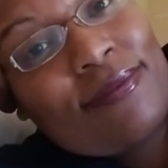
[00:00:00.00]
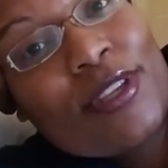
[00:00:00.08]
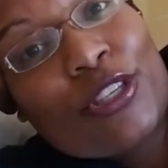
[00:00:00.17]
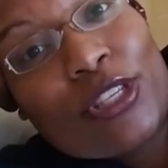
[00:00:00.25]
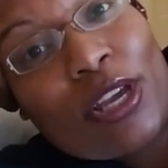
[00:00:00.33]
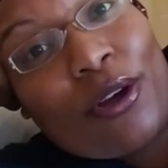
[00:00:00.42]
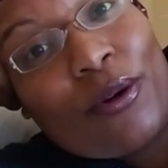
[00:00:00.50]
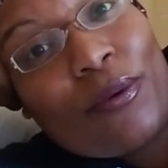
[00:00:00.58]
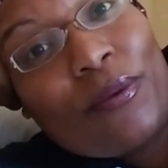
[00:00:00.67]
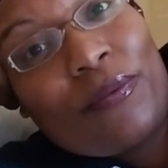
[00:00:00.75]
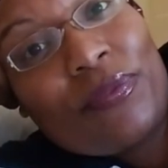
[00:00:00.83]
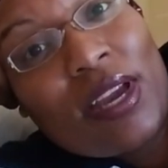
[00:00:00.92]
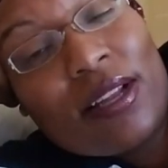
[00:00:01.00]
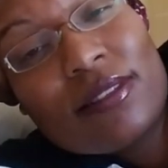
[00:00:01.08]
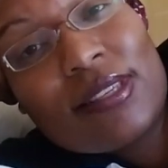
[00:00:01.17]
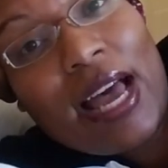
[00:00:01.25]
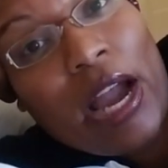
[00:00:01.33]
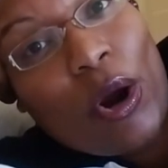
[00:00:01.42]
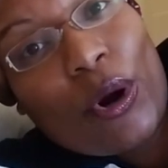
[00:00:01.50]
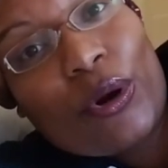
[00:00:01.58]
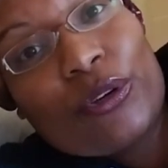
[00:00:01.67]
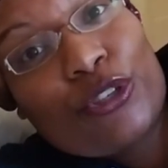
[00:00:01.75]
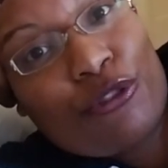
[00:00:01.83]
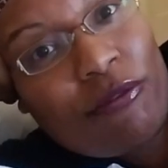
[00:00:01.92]
So that's our
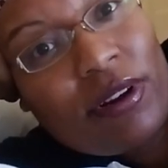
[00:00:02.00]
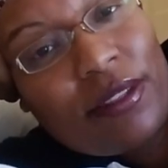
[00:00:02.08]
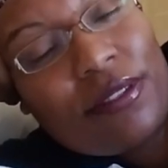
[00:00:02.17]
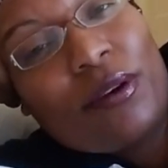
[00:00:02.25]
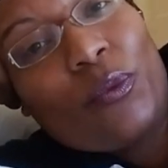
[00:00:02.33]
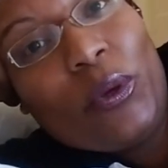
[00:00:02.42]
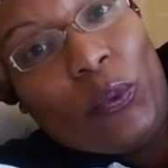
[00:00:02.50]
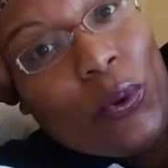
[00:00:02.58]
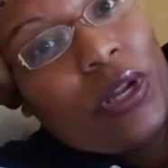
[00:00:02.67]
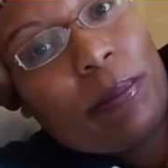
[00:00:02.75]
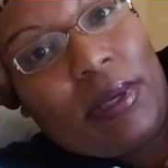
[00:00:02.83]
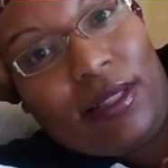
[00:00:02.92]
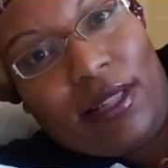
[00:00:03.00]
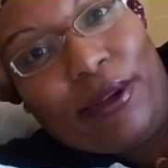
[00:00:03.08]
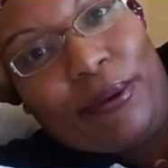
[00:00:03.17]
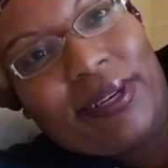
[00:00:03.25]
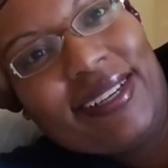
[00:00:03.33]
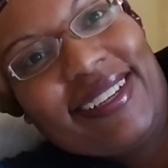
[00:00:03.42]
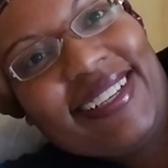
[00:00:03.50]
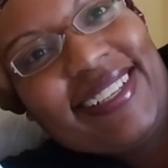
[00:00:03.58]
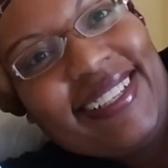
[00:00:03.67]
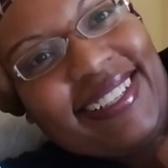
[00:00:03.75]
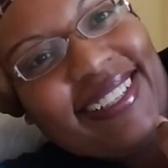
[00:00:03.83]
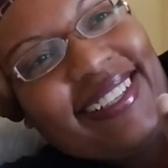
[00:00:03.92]
strength. We want to be alone.
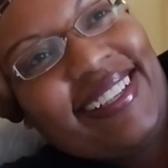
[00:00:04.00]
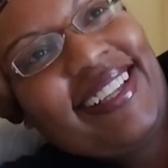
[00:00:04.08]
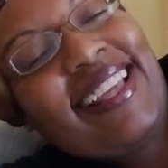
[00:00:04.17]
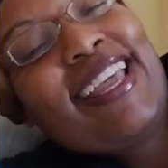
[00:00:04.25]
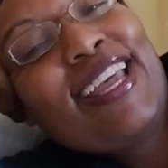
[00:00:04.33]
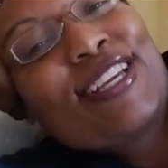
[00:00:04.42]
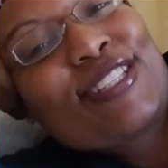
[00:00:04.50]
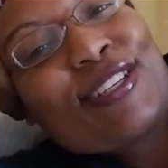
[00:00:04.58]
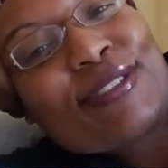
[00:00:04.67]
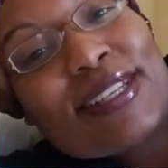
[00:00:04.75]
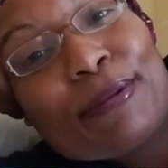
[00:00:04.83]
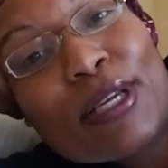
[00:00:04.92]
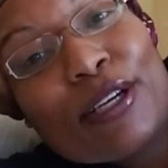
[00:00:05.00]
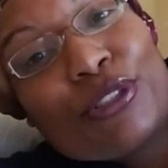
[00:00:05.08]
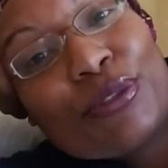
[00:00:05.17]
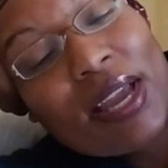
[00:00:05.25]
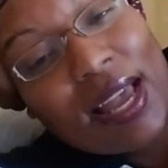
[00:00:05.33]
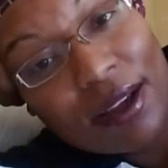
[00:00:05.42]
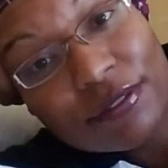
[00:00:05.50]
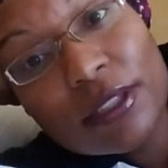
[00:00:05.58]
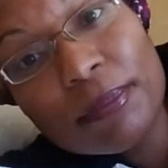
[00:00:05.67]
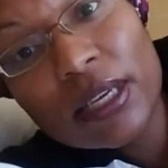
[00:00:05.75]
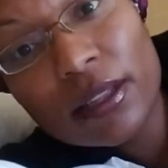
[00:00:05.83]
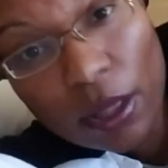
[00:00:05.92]
So sometimes you have to
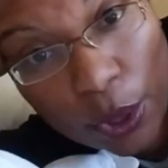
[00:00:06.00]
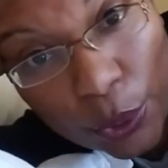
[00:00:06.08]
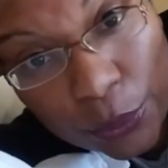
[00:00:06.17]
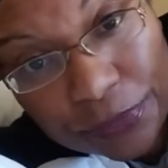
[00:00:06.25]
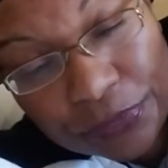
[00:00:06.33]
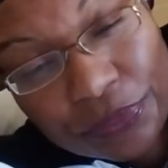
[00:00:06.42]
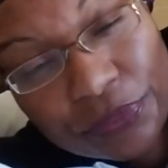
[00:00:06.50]
be alone.